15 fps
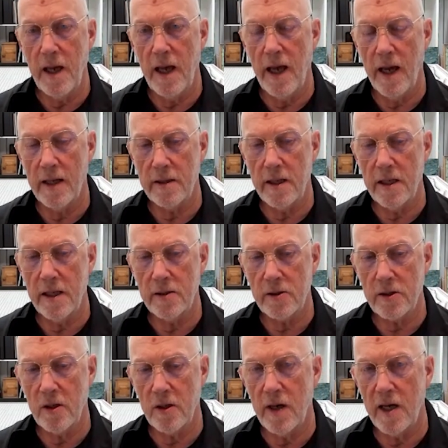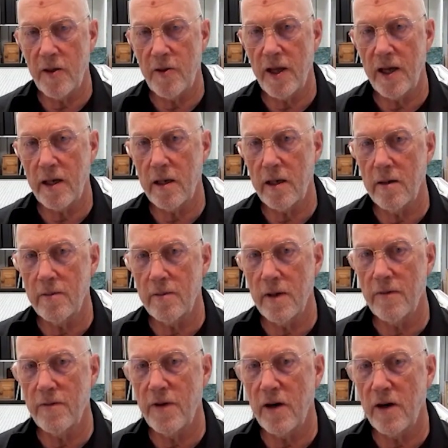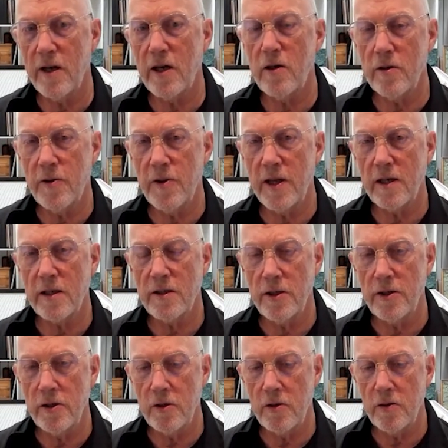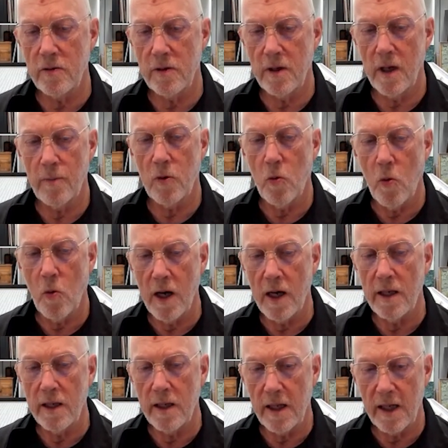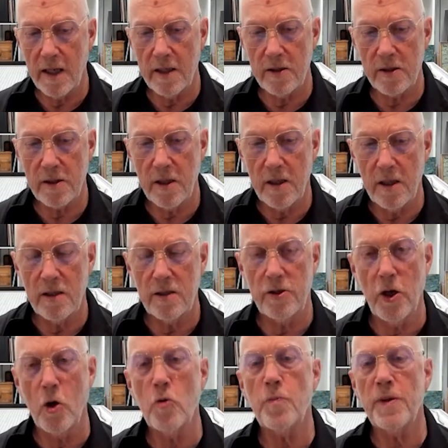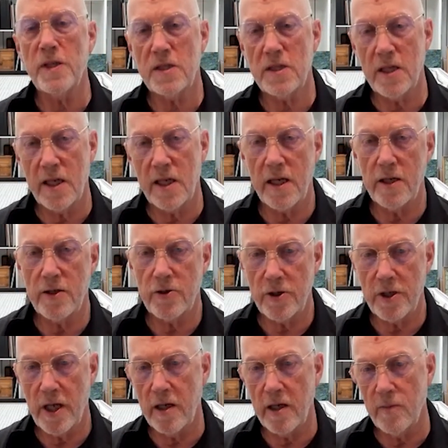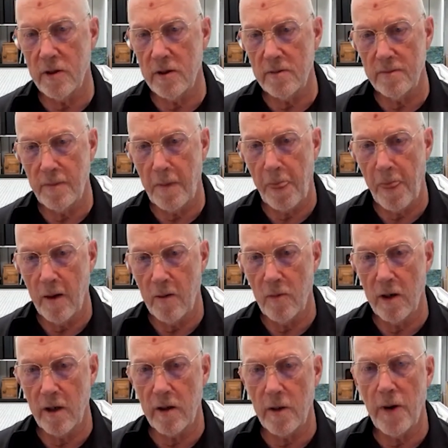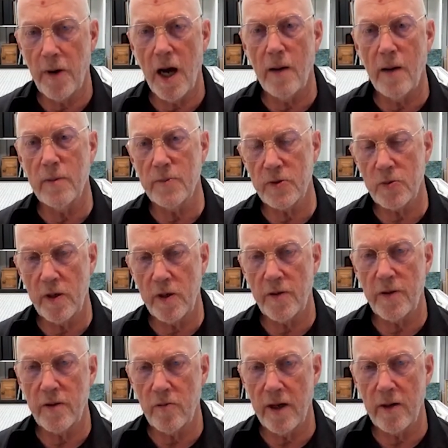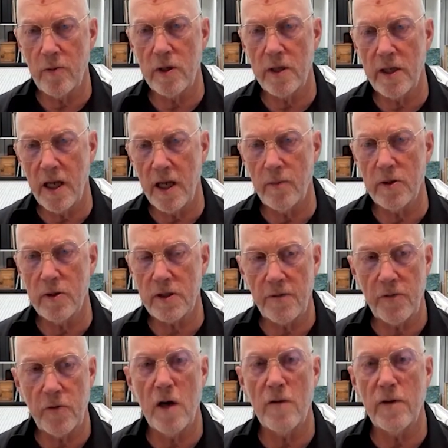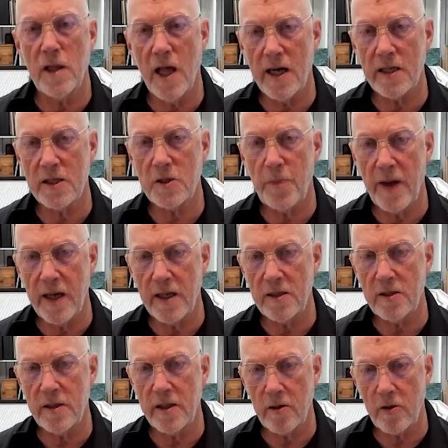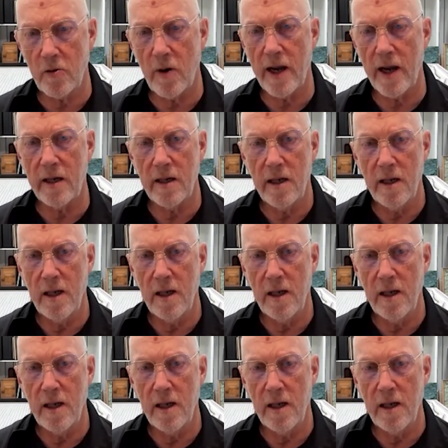And so I think a very good thing to do, number one, is don't be sitting at your table. One of the problems with the Redwood tables, if you have a lot of space, they're great.